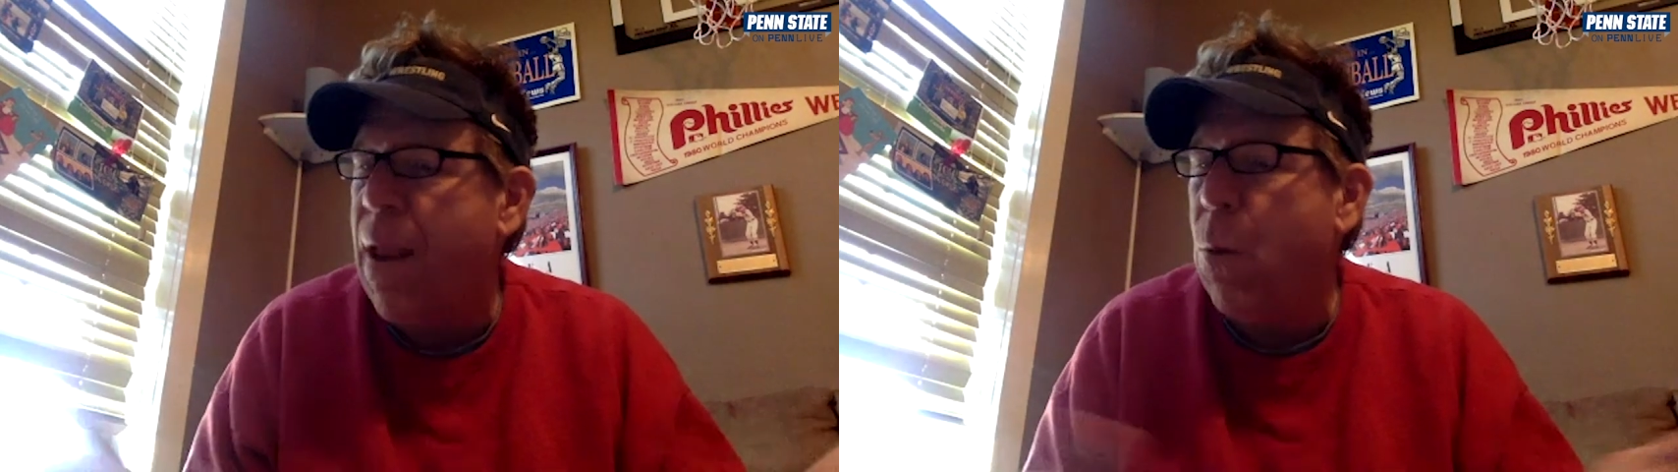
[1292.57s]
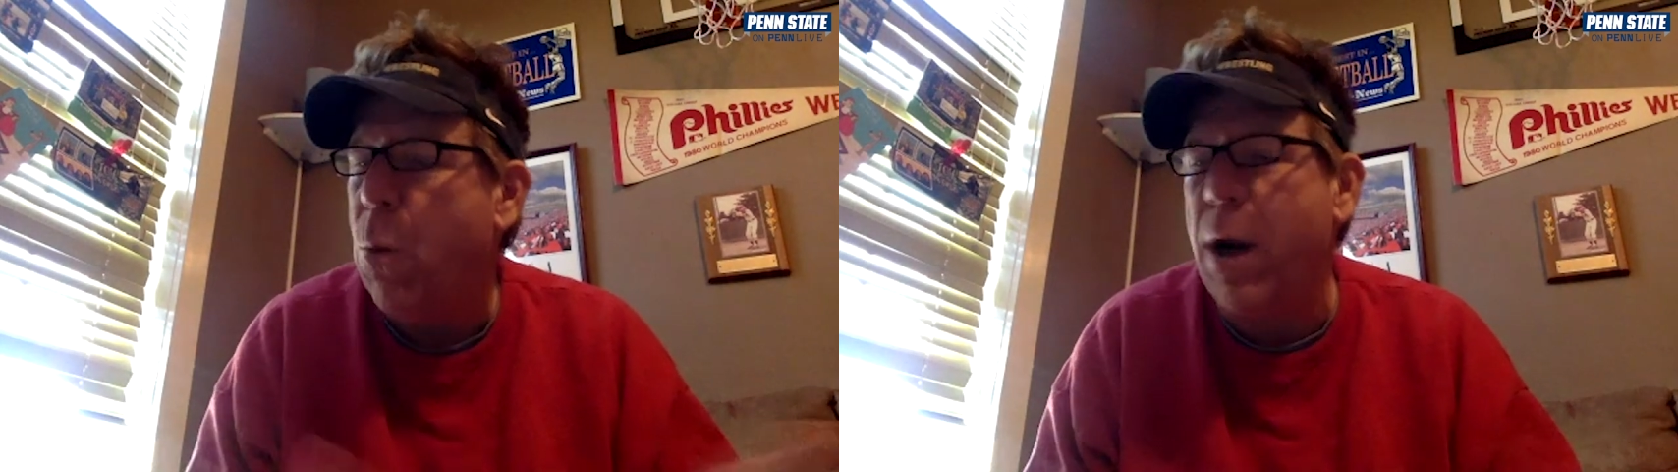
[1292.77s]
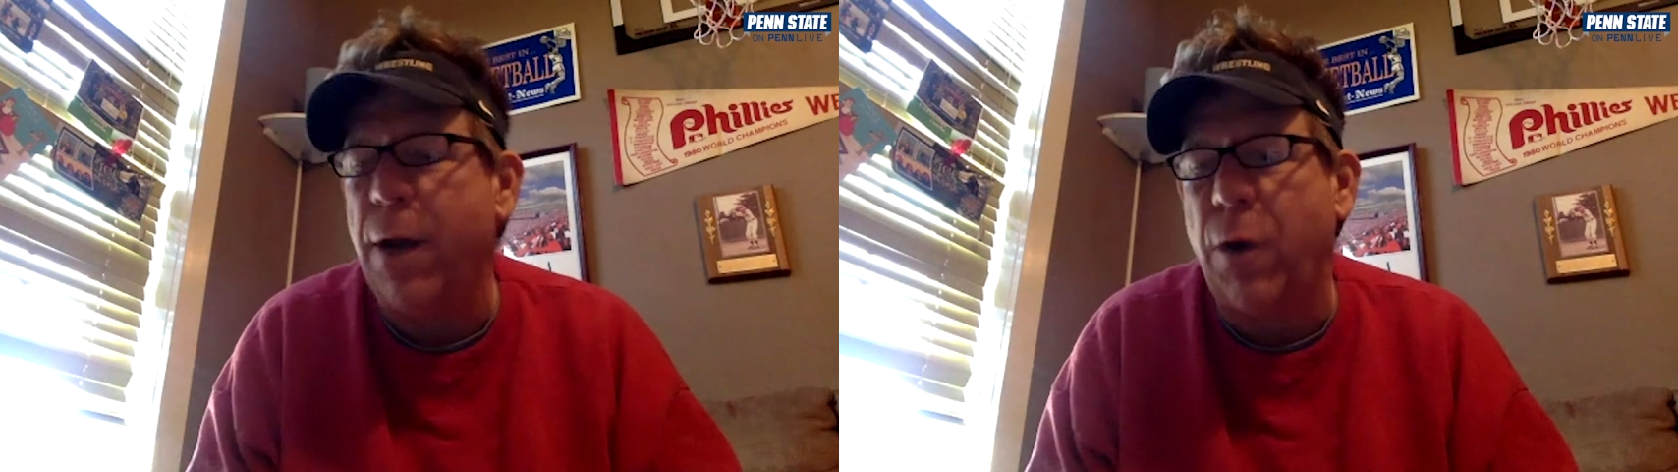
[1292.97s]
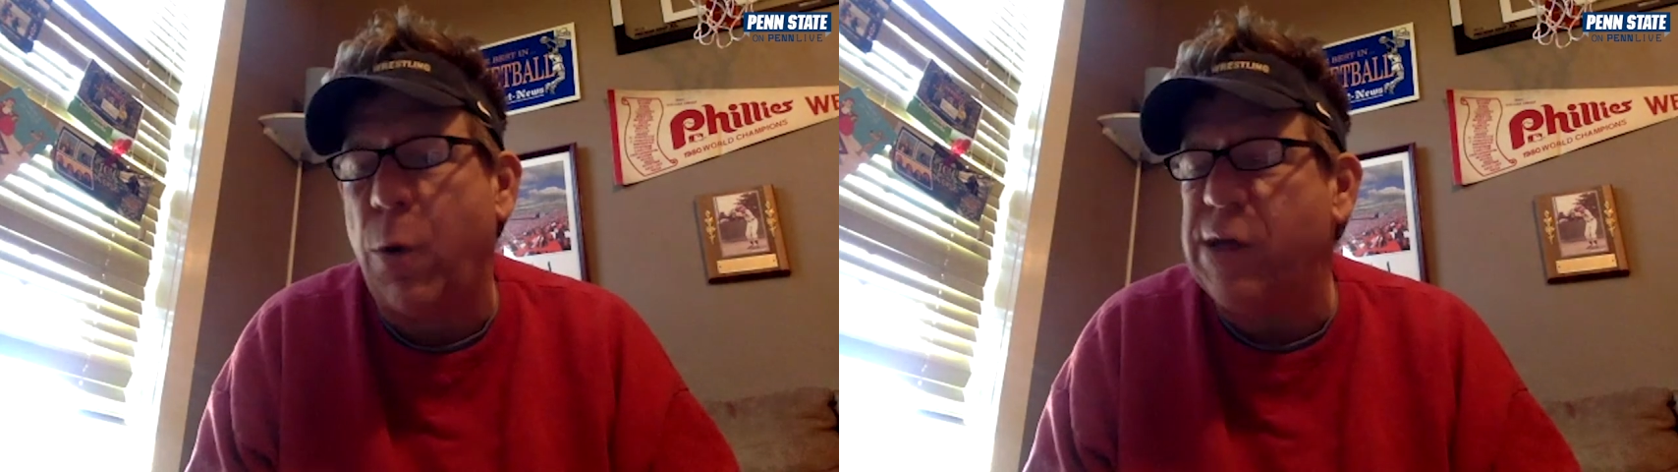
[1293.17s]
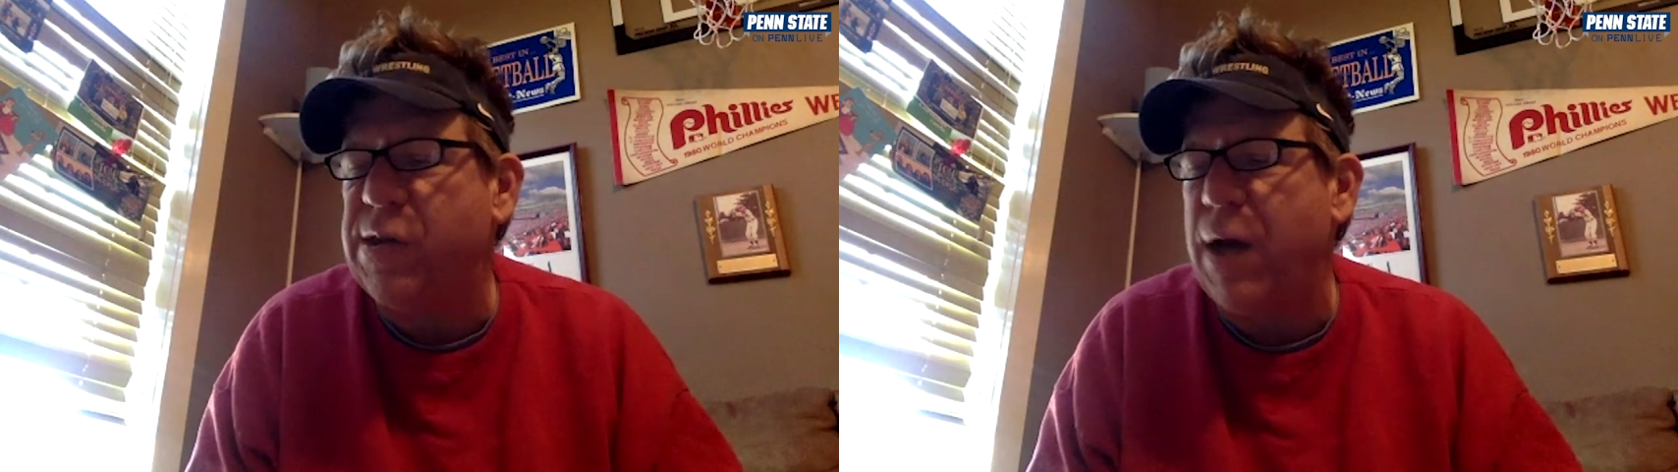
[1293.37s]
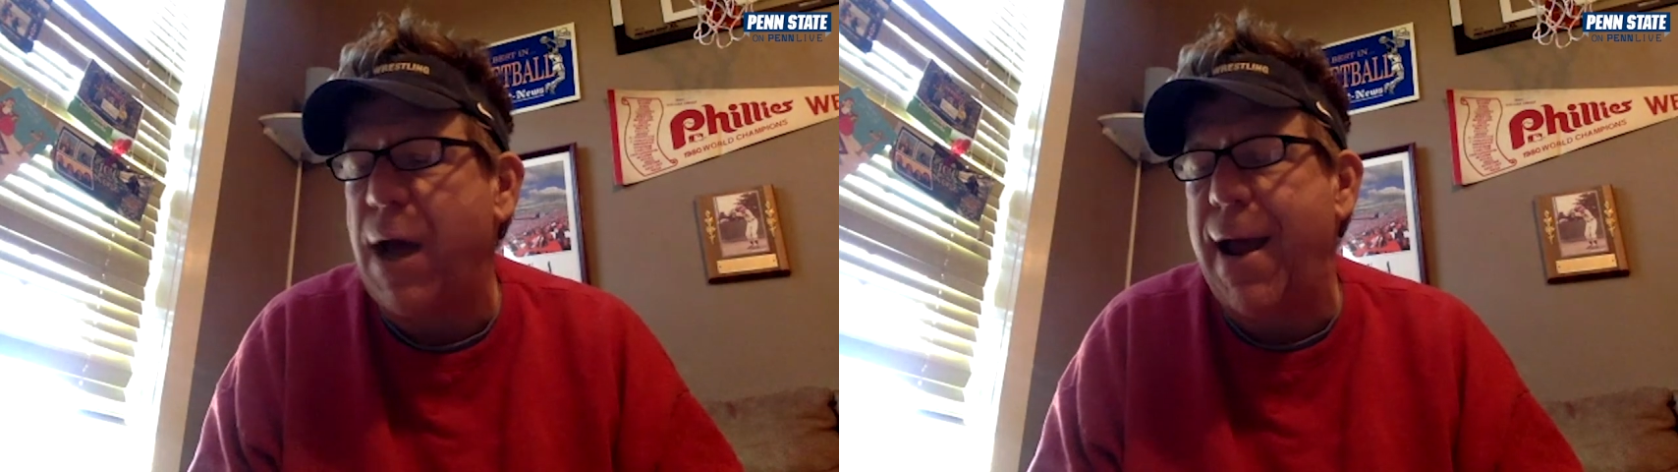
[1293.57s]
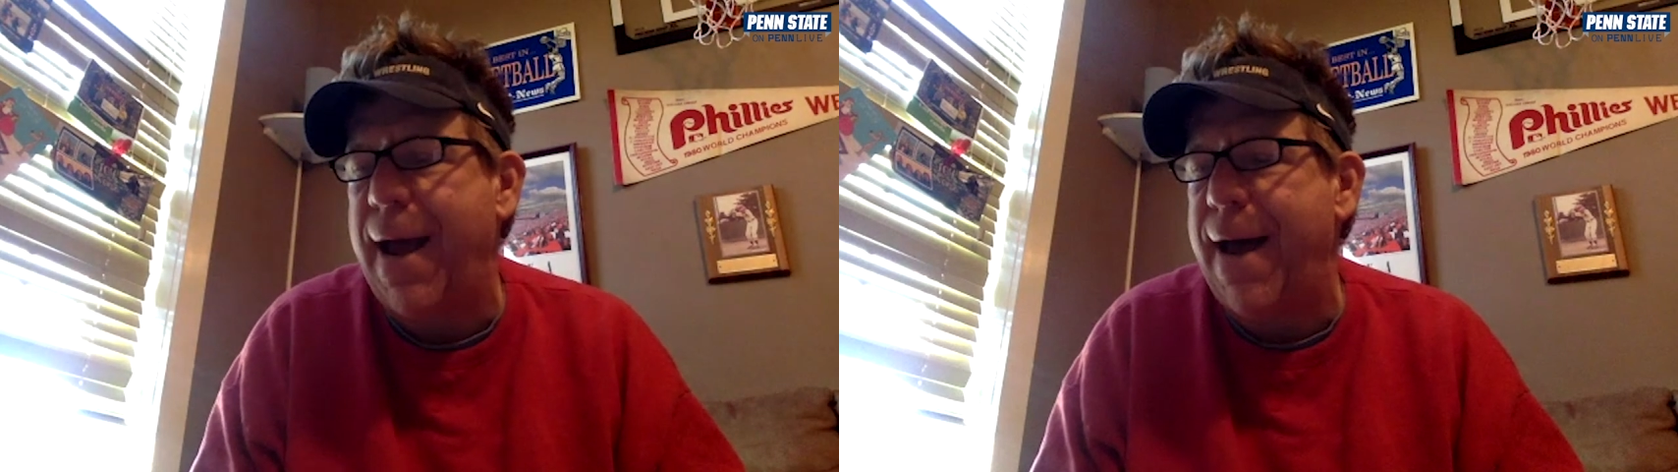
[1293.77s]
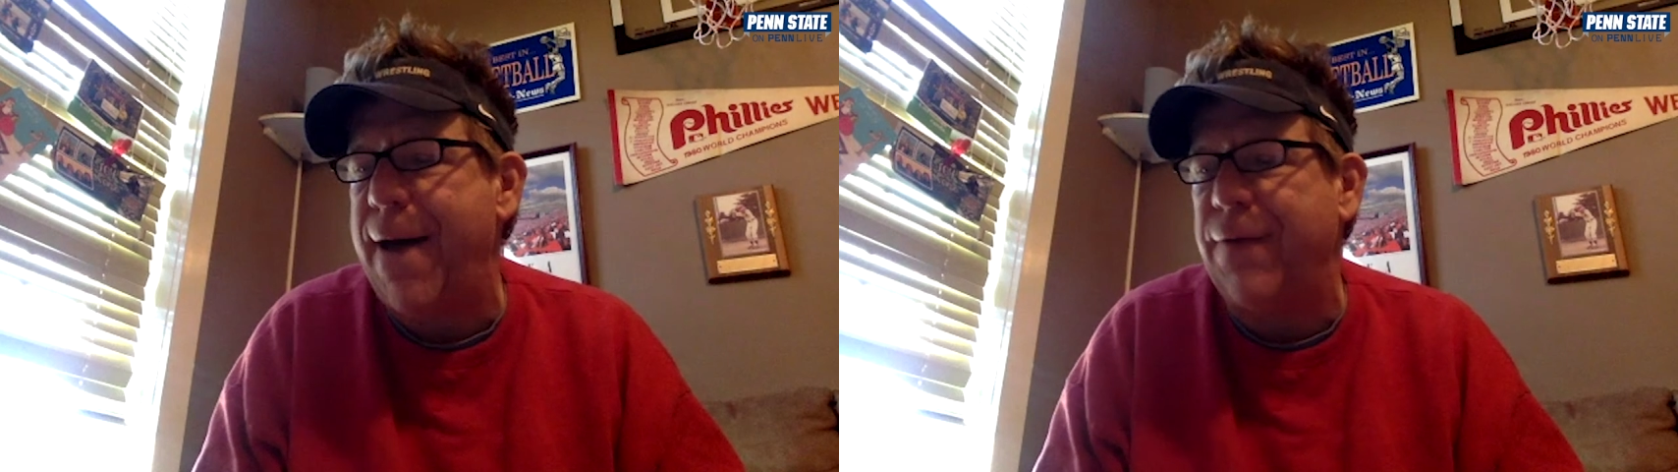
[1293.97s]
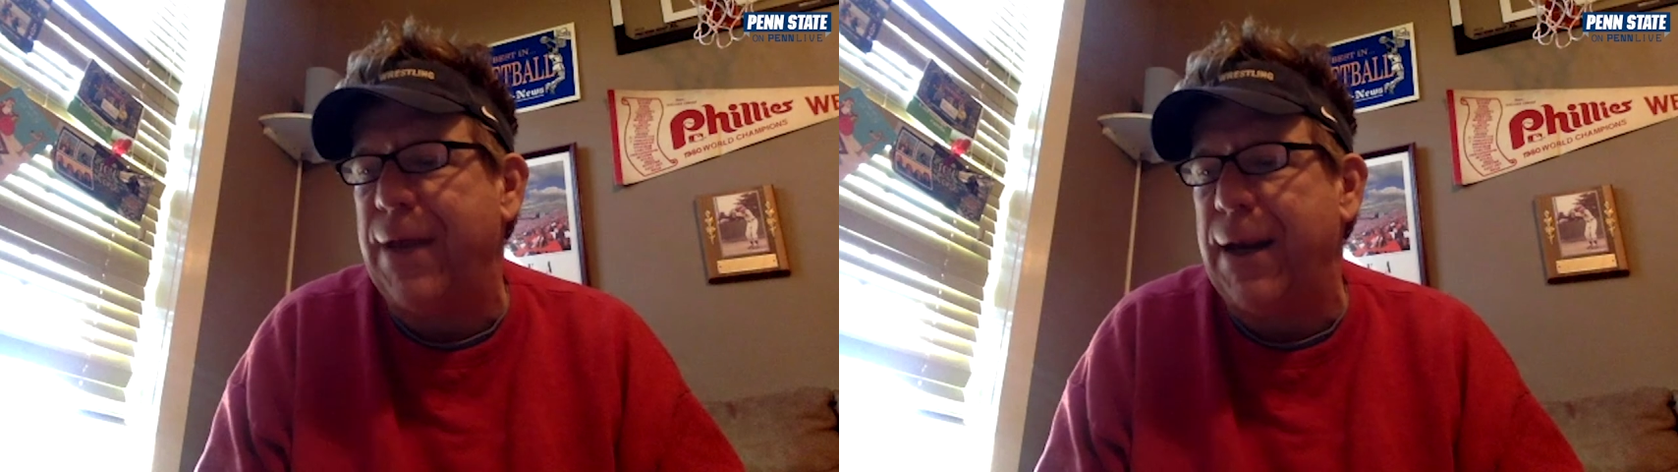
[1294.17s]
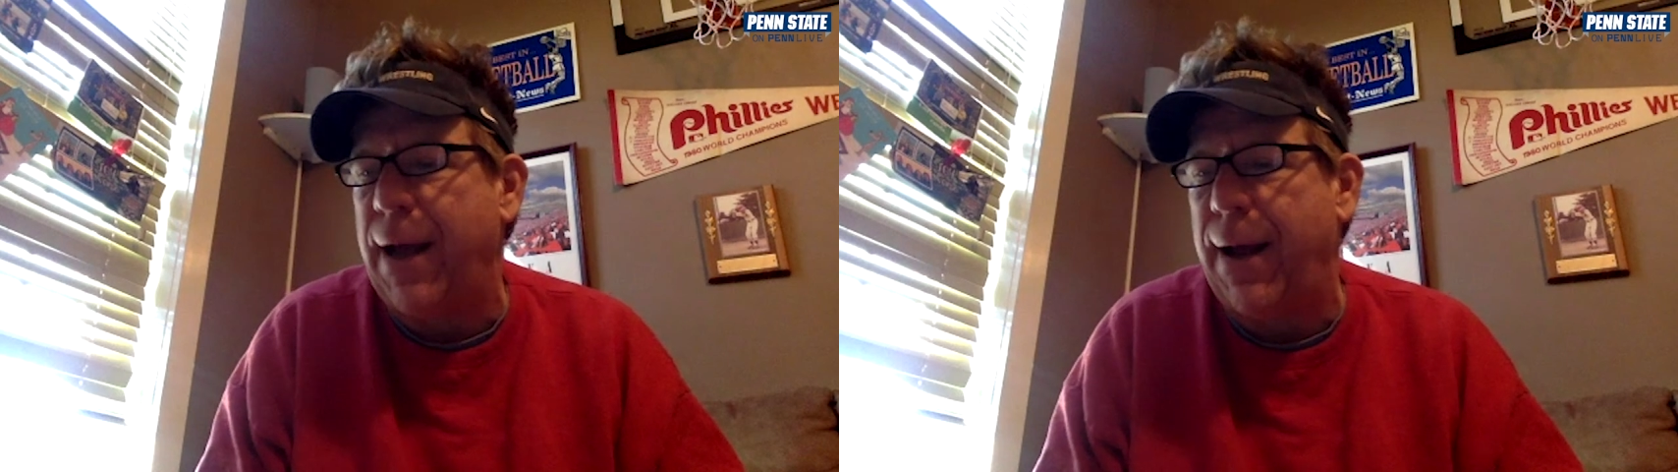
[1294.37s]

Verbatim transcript: One other question I have, and